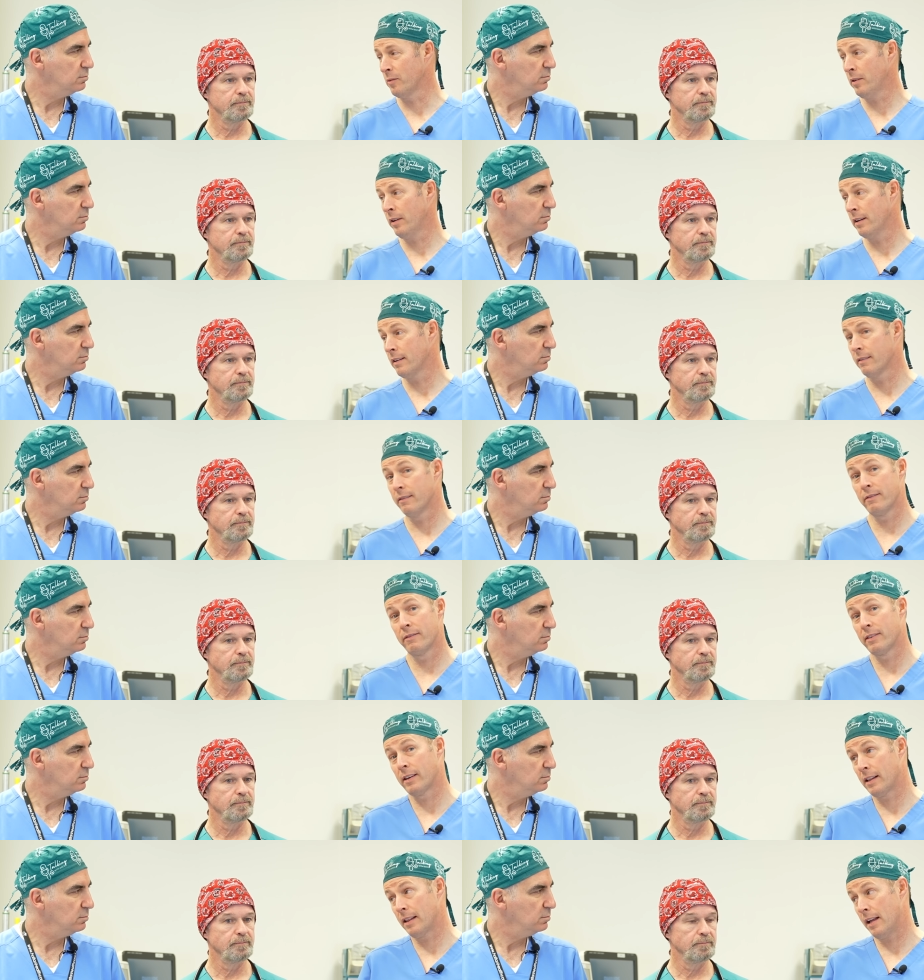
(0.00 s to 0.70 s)
Speaker 1: we have
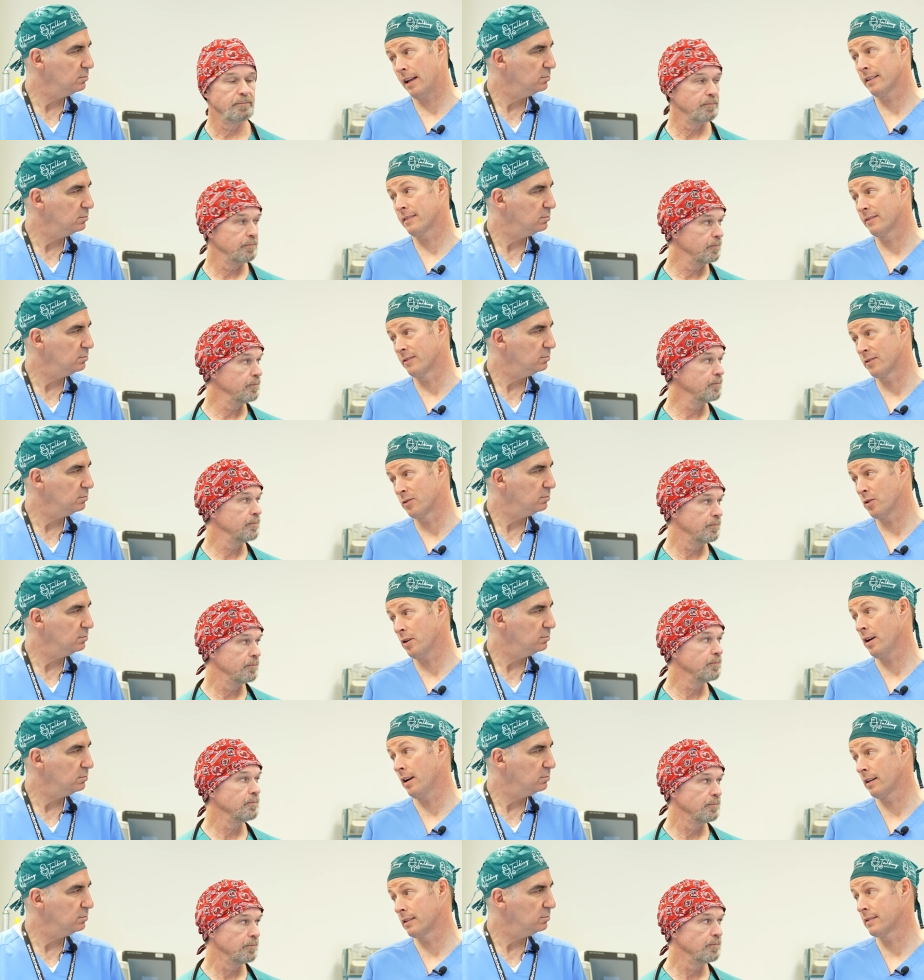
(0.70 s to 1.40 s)
a class of
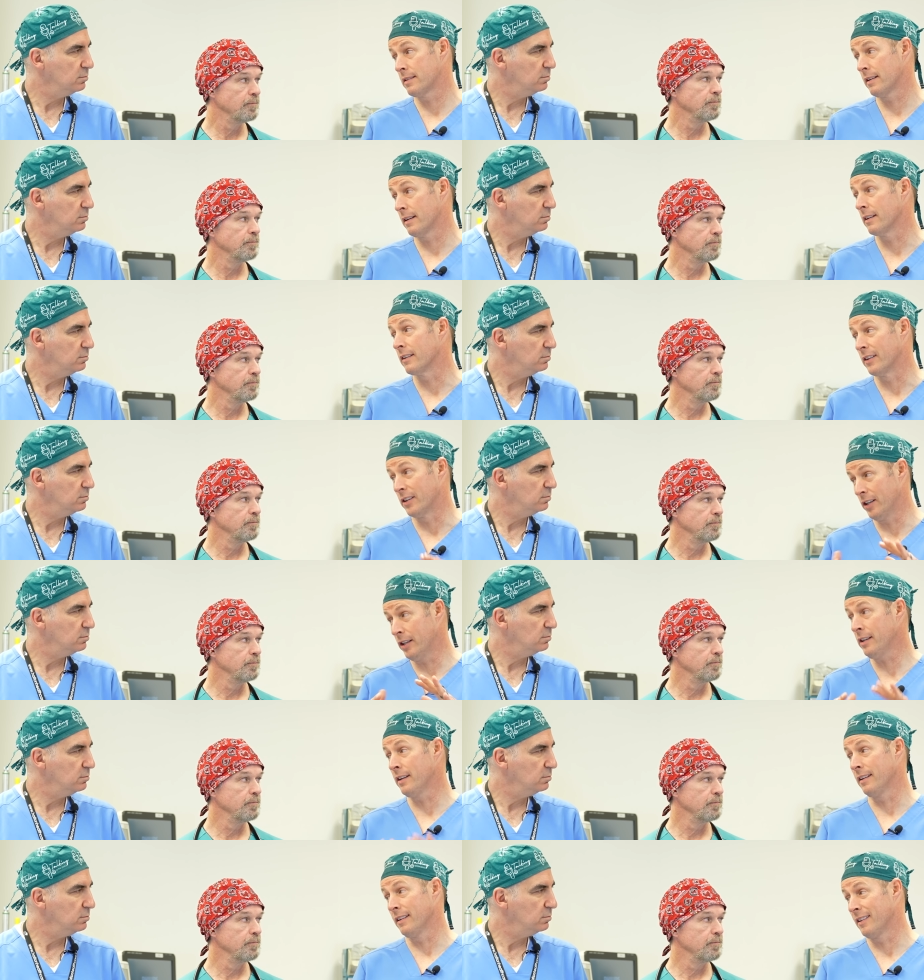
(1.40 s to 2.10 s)
drugs that are
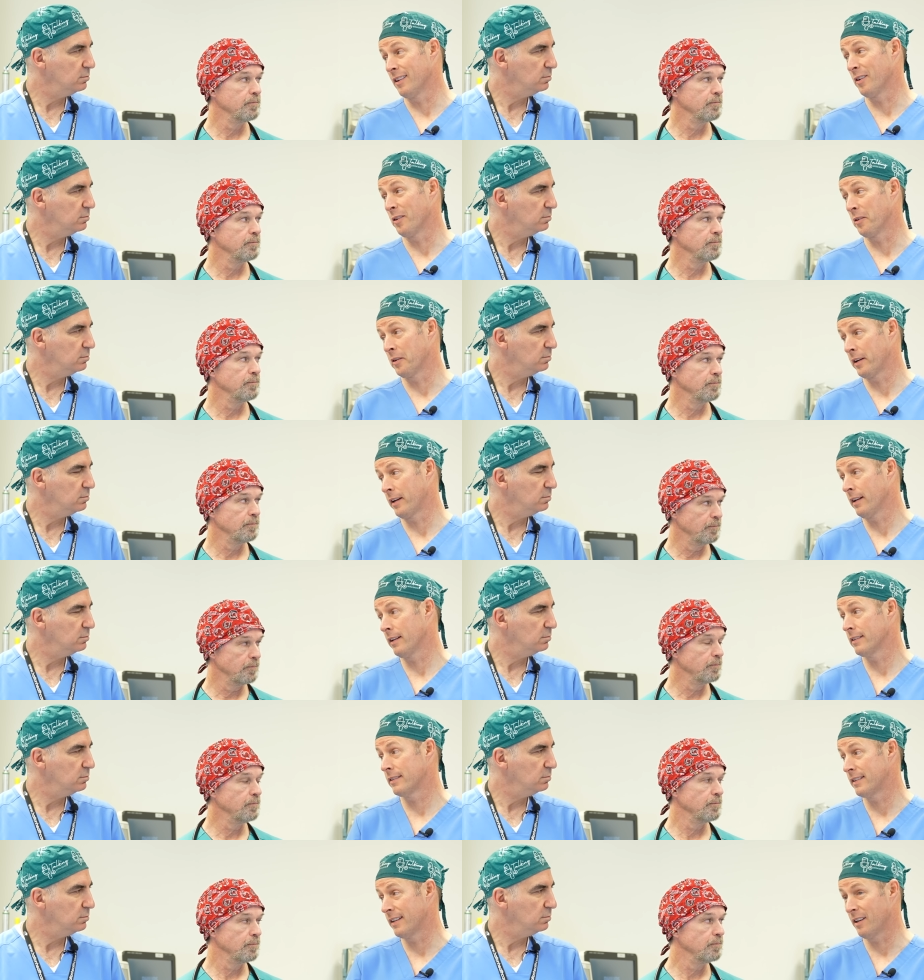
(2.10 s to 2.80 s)
good at lowering
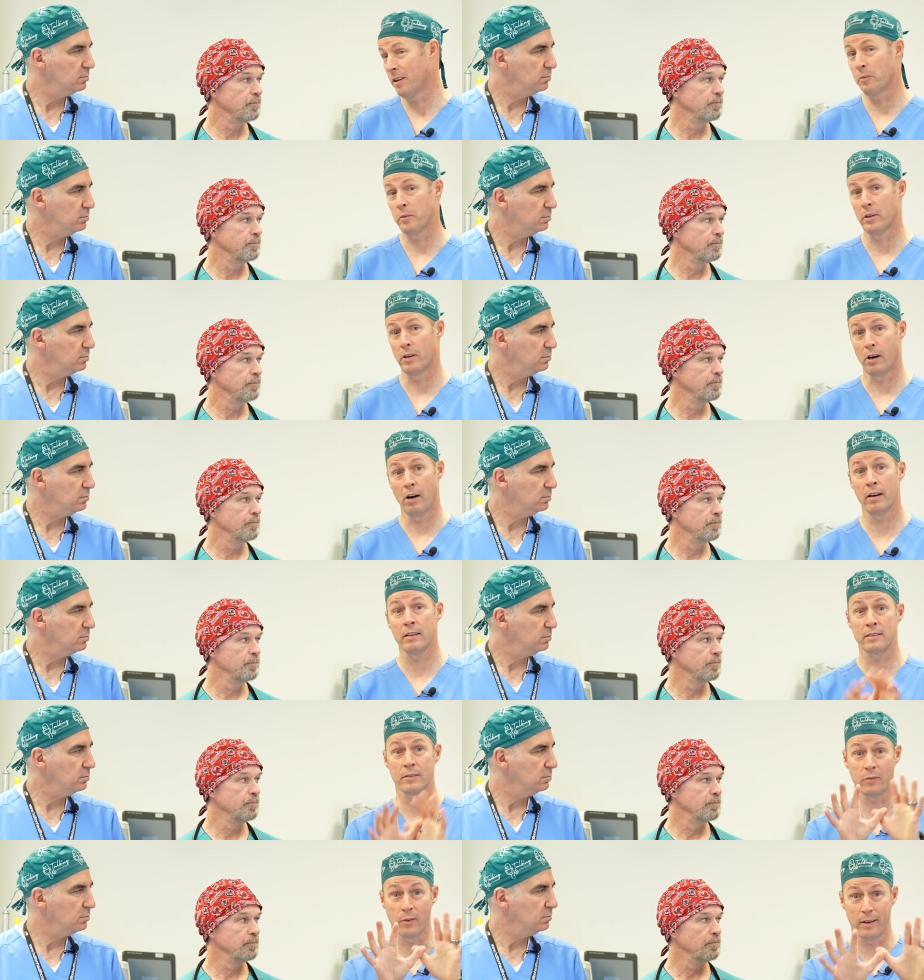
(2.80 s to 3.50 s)
LDL,
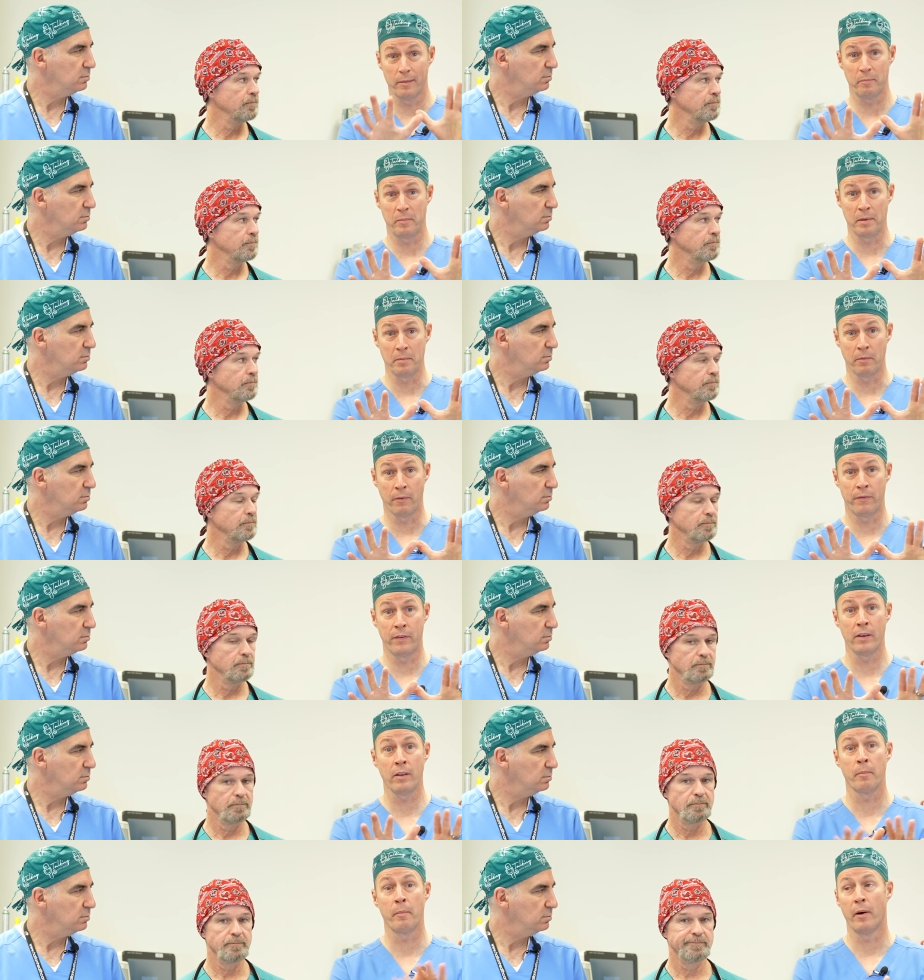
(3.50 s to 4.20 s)
regardless of what people
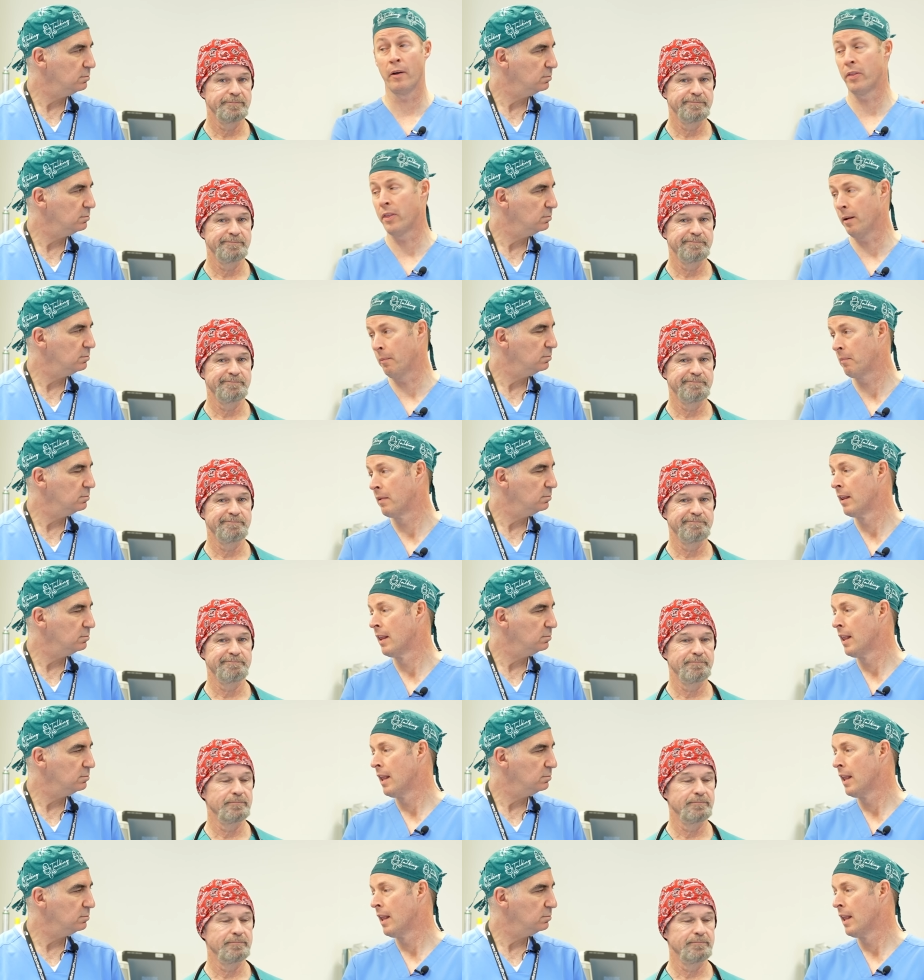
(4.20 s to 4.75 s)
feel about them.